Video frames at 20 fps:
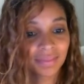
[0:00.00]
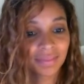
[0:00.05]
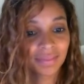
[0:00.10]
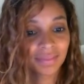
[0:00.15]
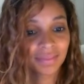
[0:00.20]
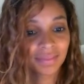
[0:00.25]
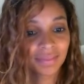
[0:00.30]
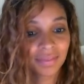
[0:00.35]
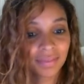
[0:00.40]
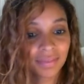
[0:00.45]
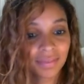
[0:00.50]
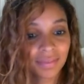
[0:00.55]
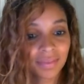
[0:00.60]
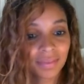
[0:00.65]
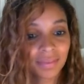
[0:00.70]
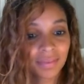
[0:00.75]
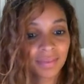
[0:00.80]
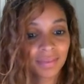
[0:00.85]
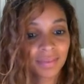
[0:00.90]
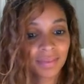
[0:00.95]

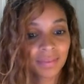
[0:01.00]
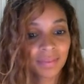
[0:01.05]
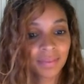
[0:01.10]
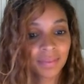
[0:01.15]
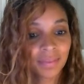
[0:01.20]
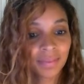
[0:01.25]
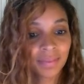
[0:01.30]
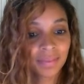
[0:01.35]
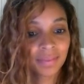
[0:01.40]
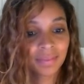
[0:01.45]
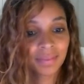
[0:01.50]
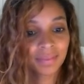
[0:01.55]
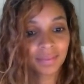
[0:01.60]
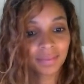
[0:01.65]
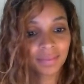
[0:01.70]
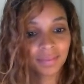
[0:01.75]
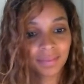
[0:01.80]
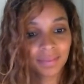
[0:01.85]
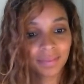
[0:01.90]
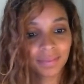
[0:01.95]

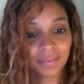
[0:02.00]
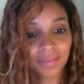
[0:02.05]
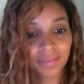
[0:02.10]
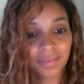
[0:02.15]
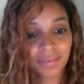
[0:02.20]
No words are spoken by the person on screen.